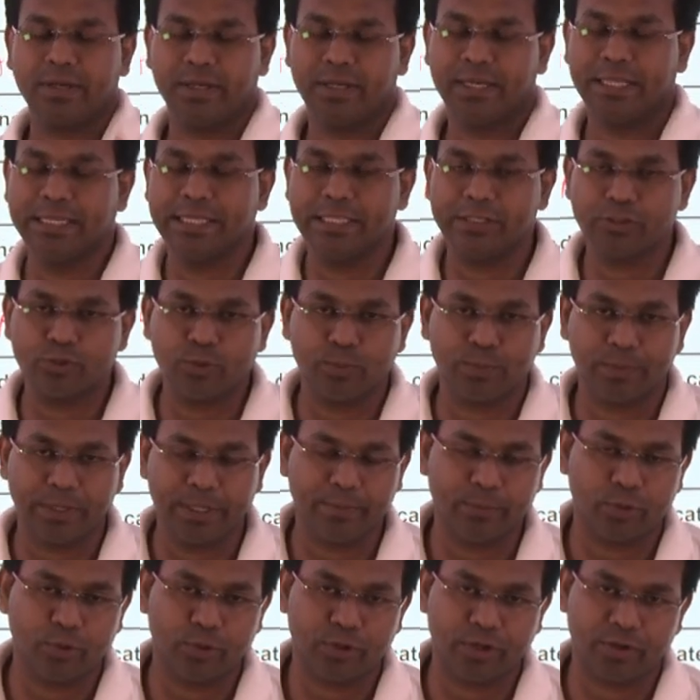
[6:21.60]
in the
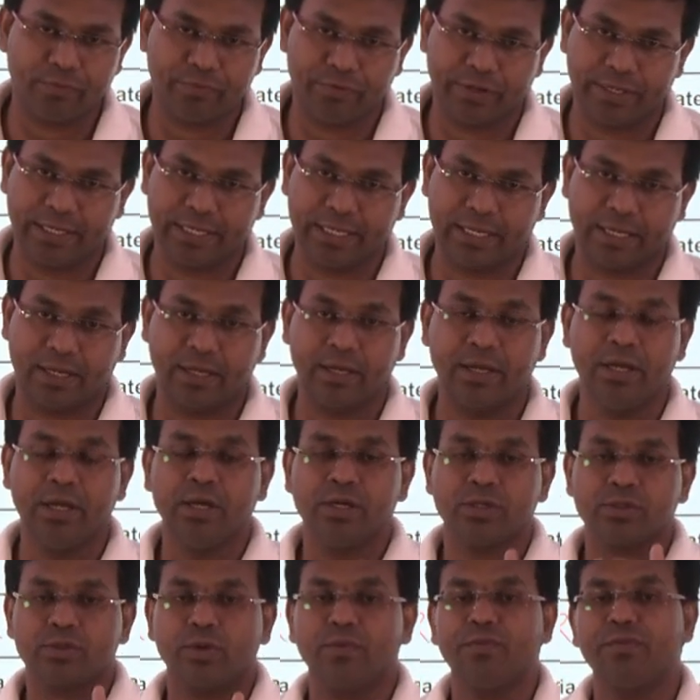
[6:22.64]
Supreme Court of India.
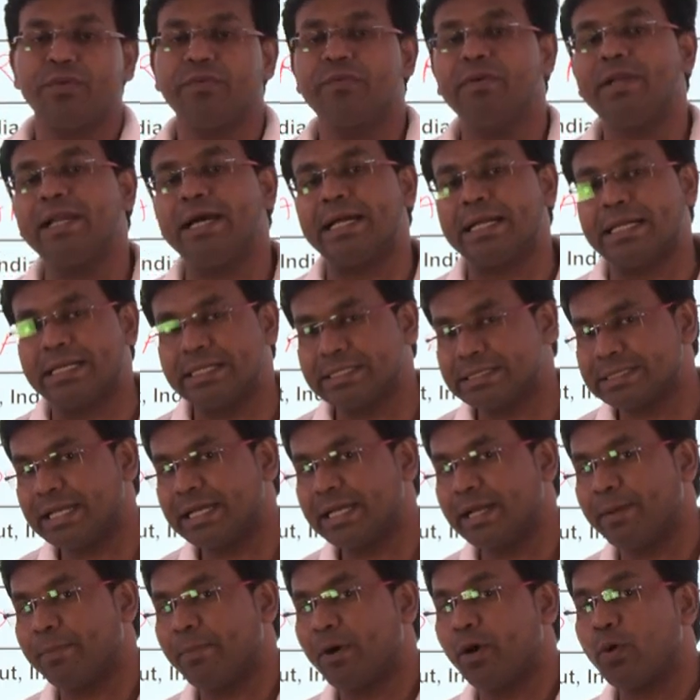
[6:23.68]
So we will
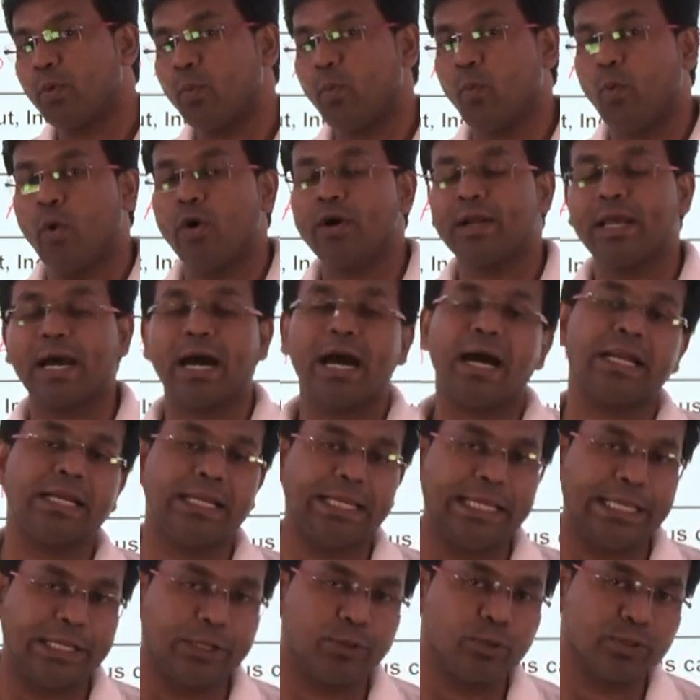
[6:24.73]
understand about what are
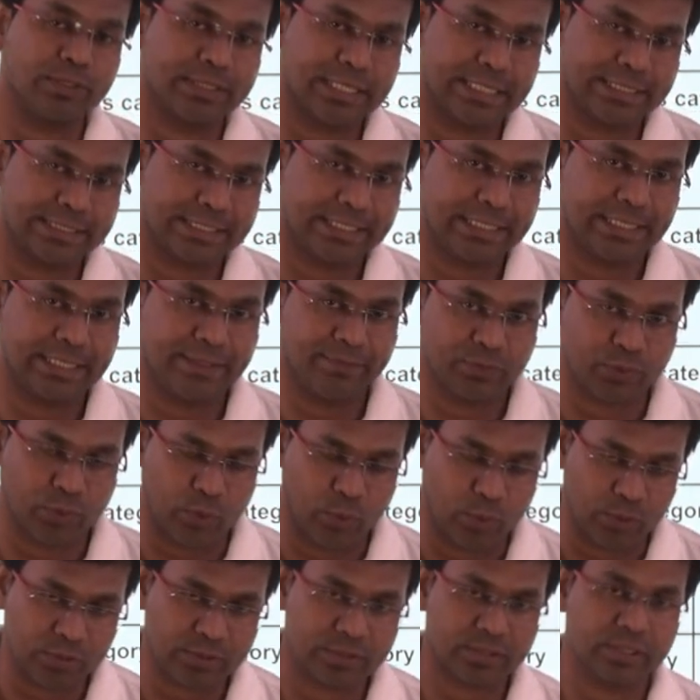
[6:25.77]
eco-sensitive
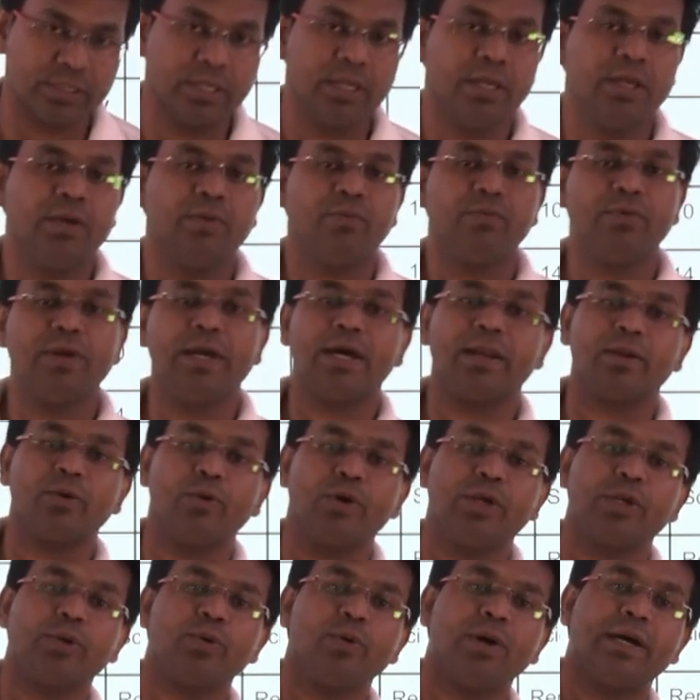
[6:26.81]
zones. We are
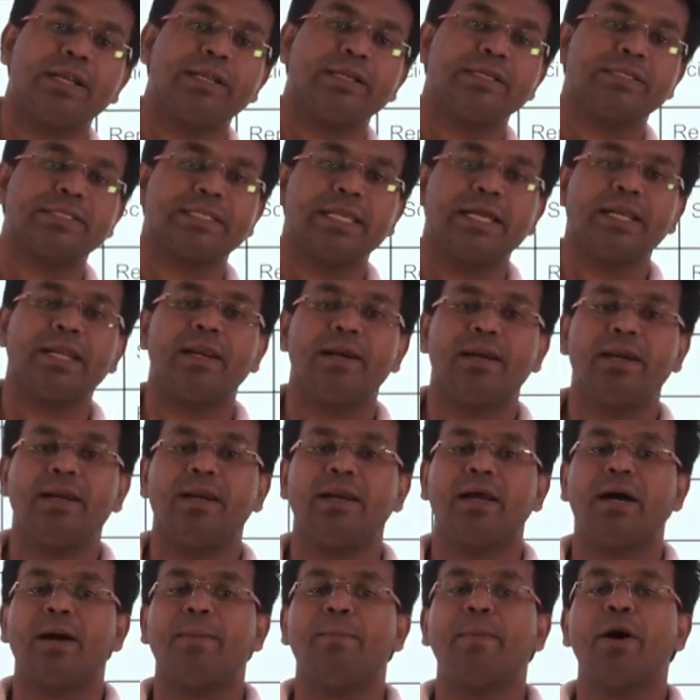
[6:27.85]
going to understand
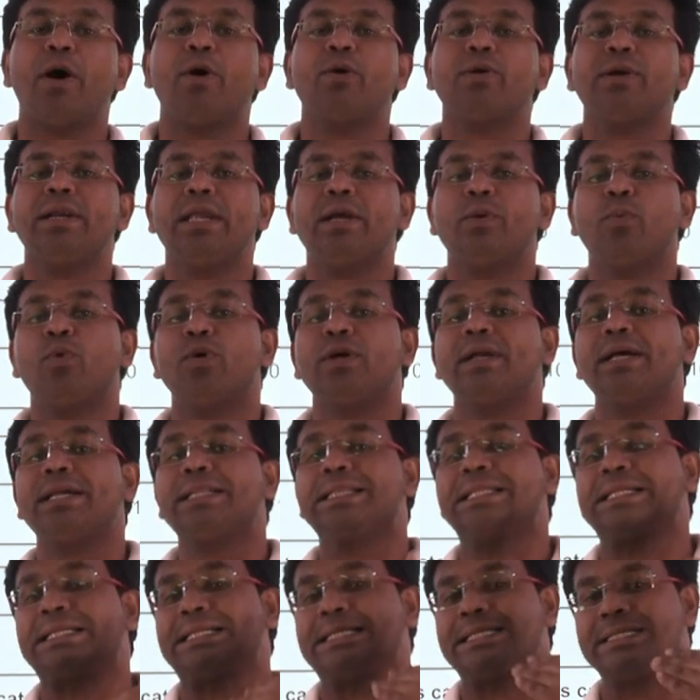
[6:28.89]
about, like, what are
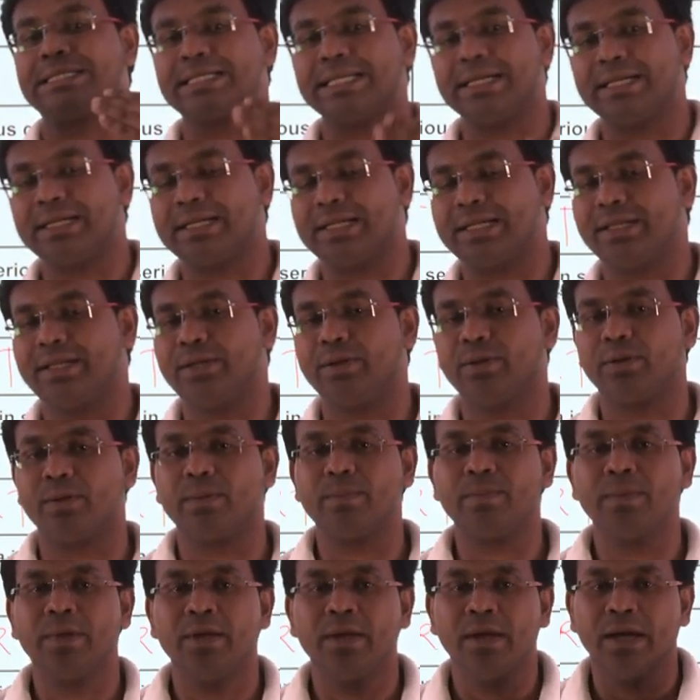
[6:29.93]
the recent, you
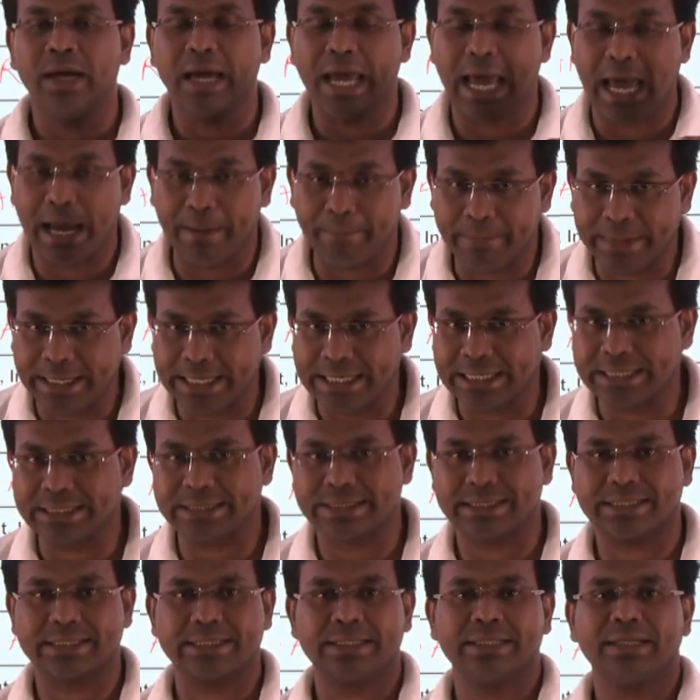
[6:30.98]
know,
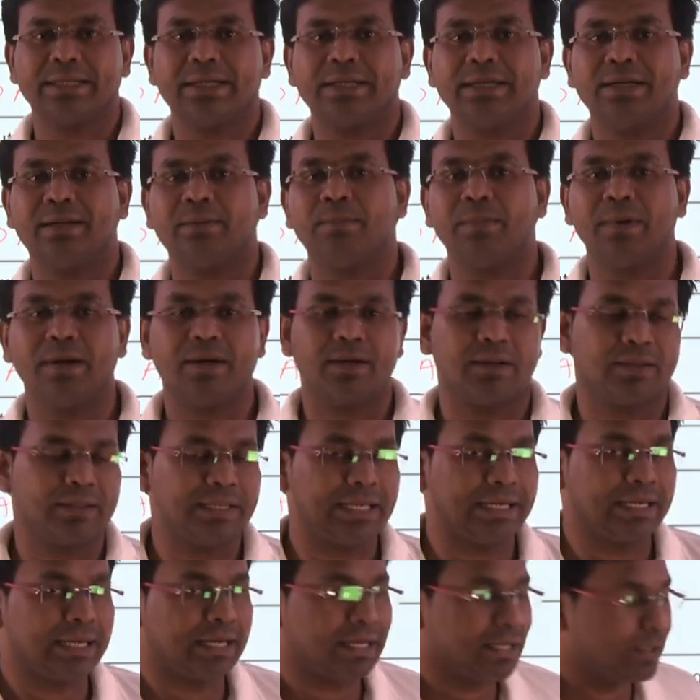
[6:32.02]
happenings
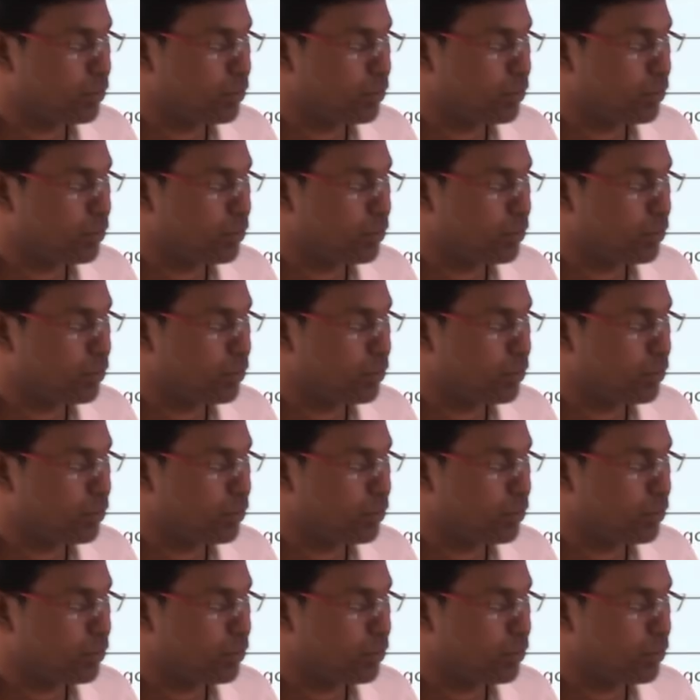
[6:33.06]
that are